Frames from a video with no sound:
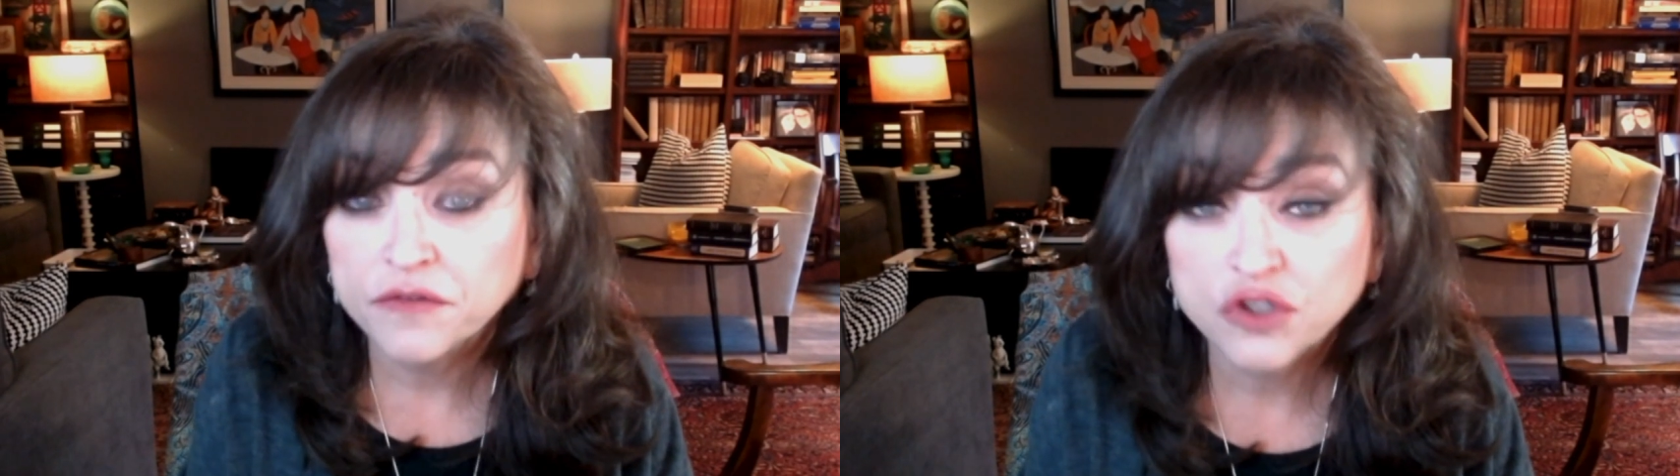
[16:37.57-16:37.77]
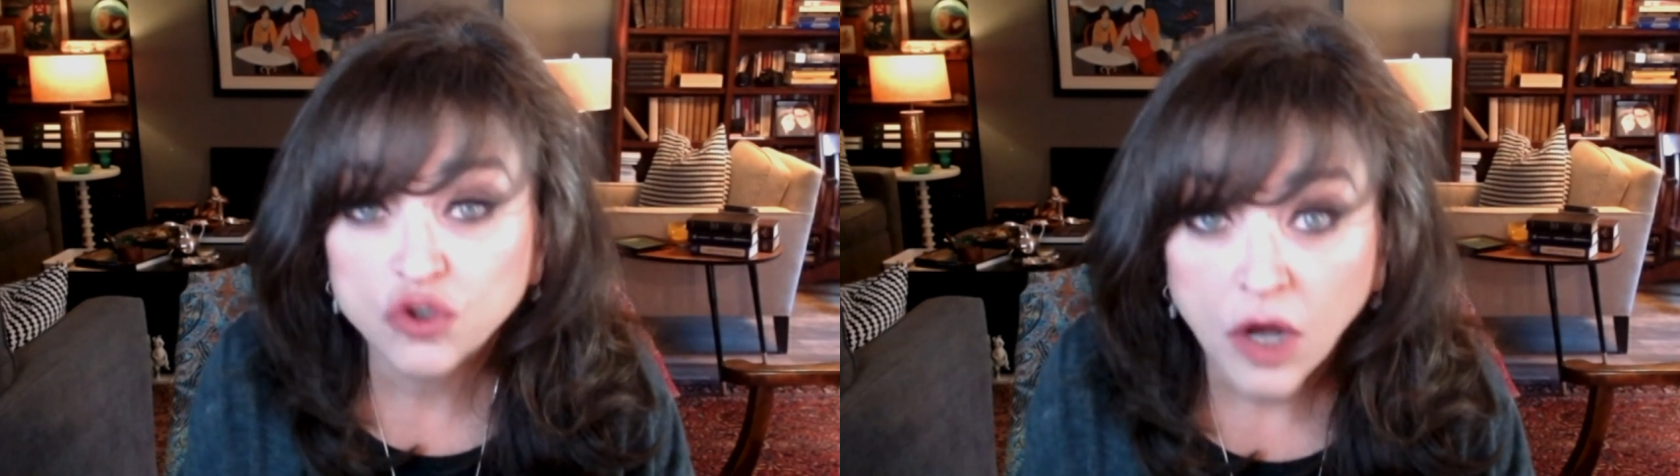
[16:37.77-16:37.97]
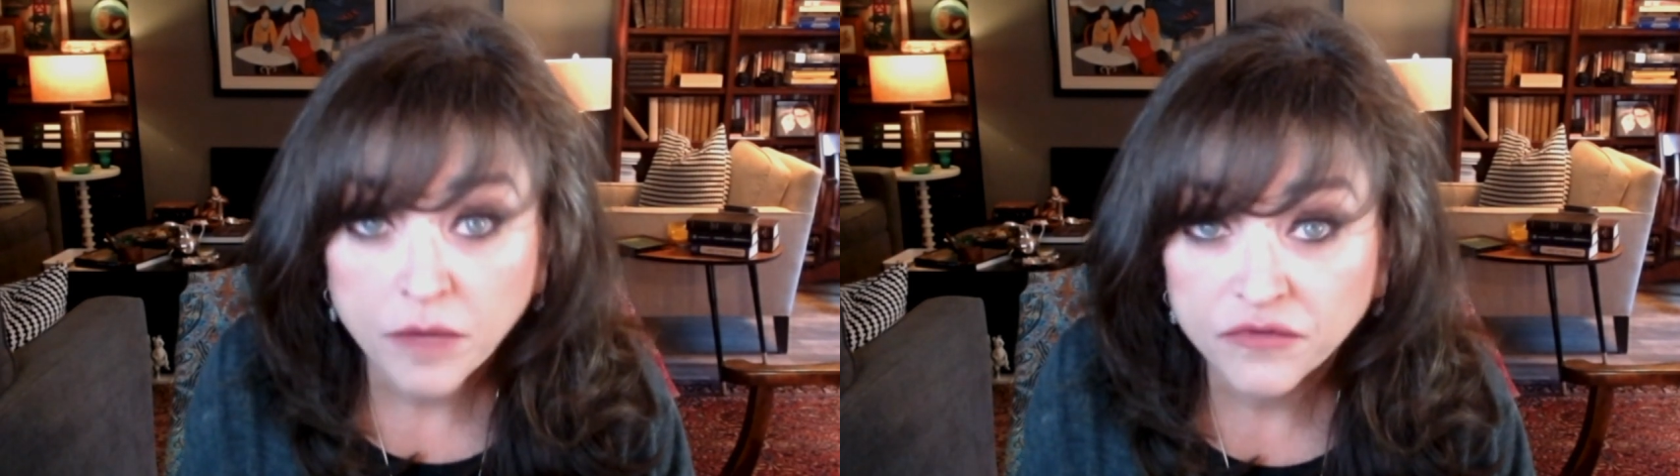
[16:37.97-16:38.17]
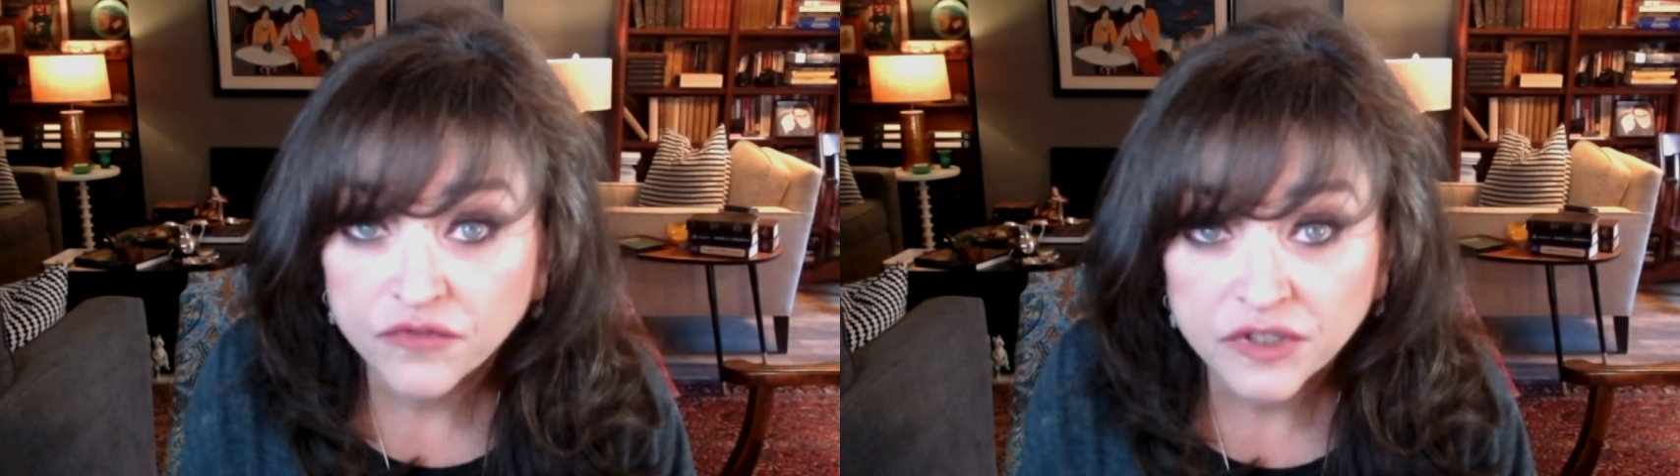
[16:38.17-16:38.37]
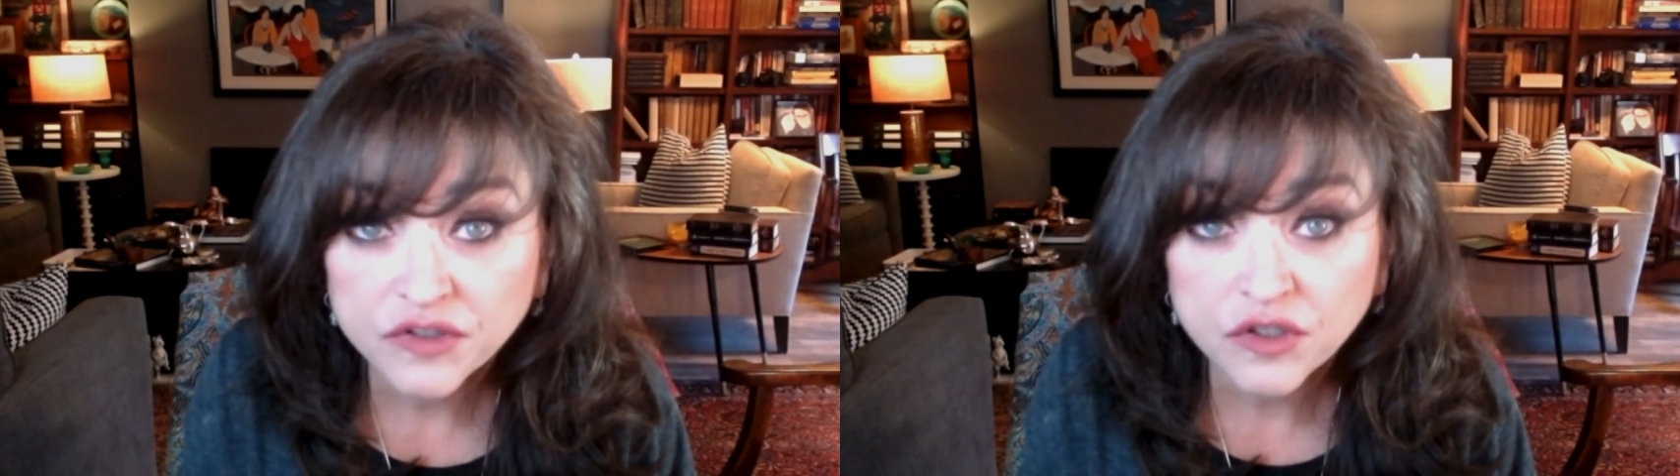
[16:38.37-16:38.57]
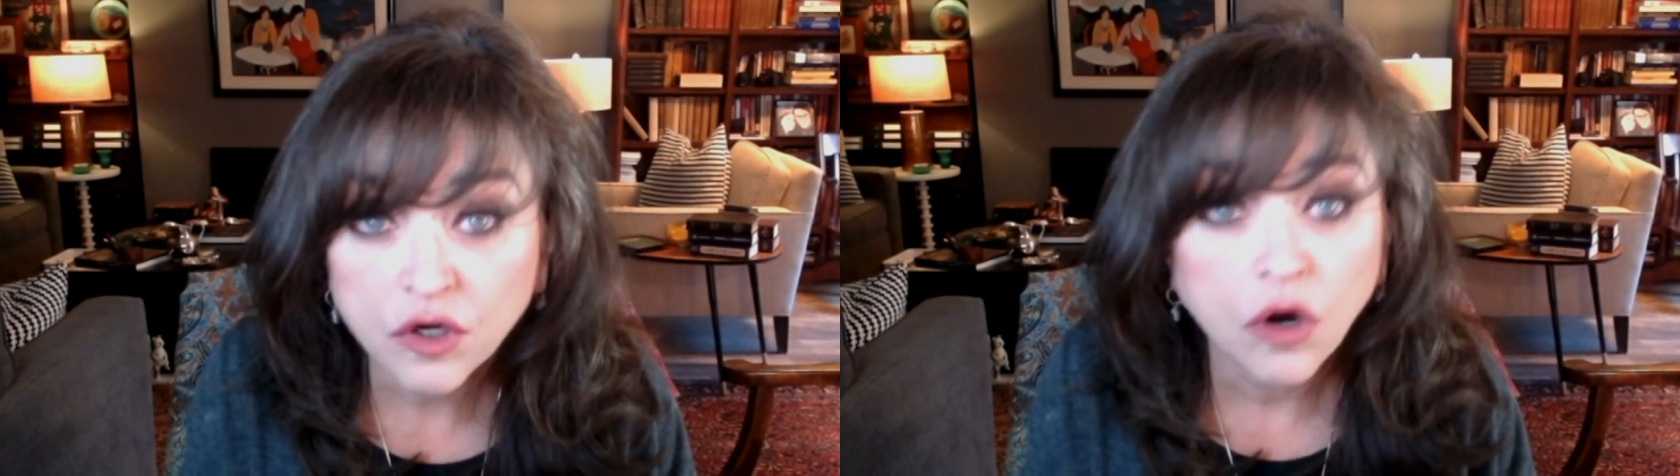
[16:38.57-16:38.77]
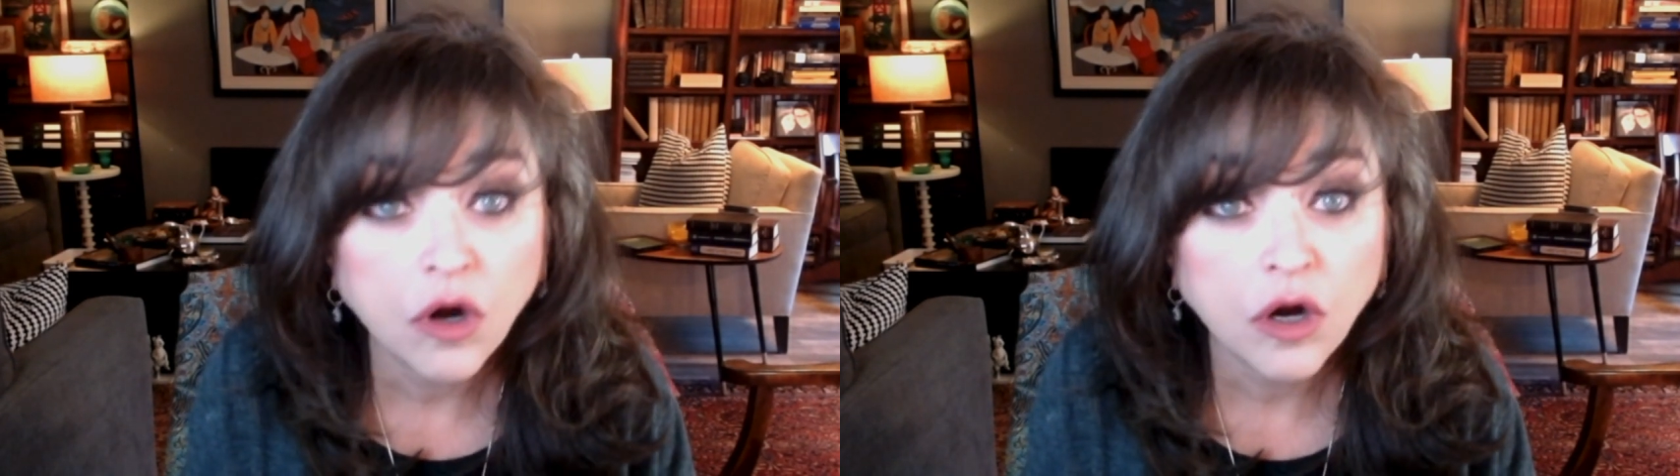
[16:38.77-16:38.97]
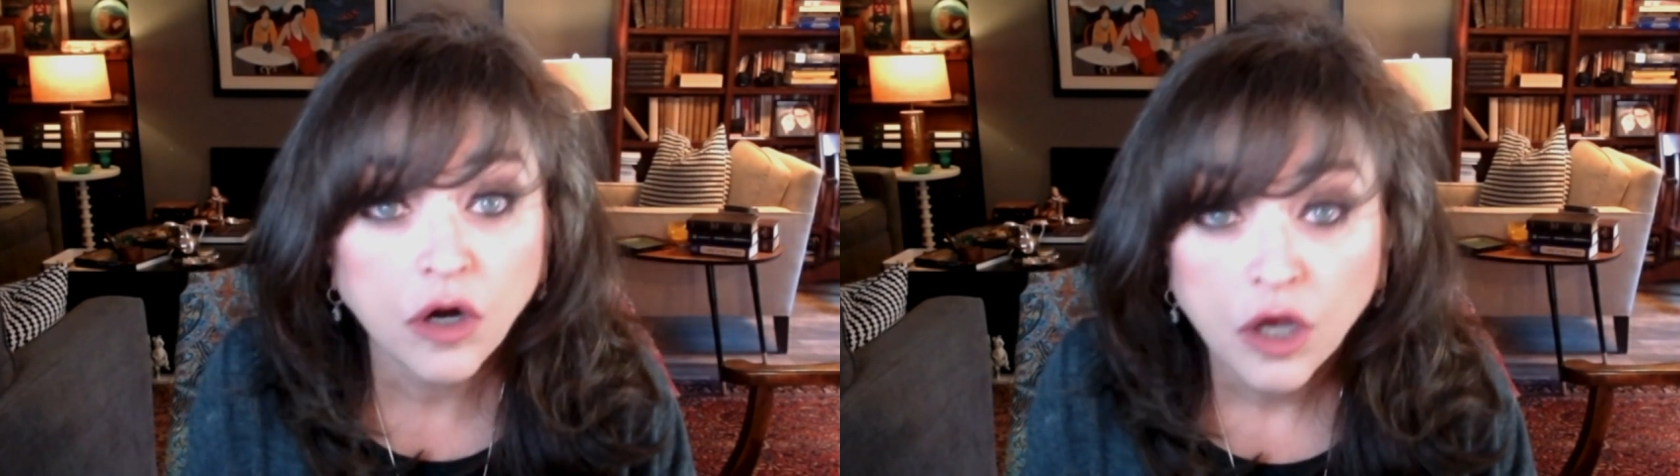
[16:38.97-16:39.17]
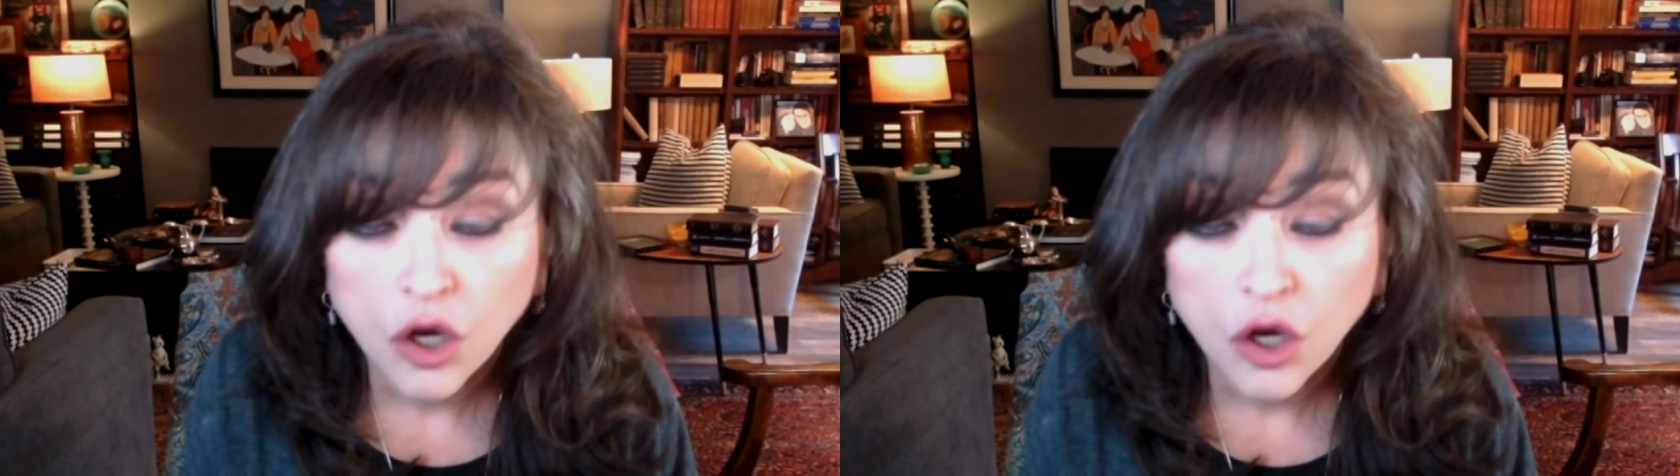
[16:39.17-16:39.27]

the tribe of Issachar